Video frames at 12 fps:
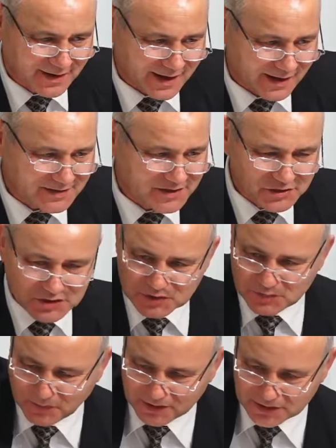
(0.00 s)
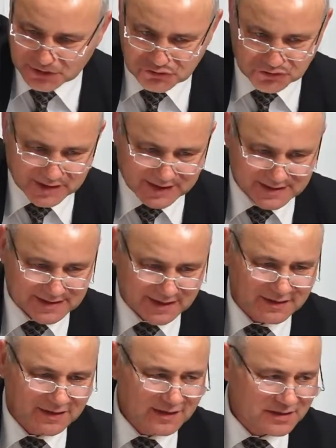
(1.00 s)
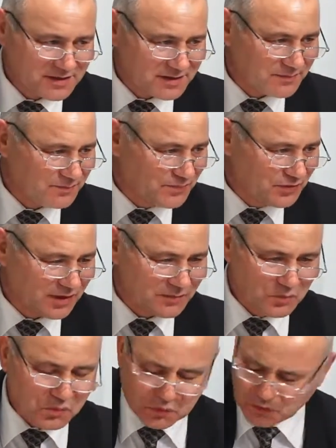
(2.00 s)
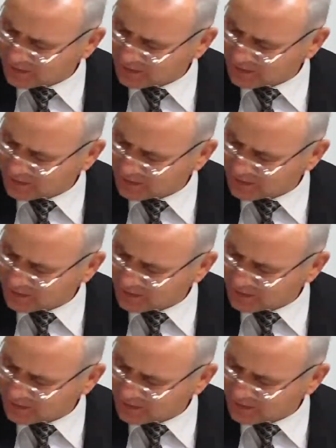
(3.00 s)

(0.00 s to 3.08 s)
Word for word: And Jesus pointed to her and said, she put it more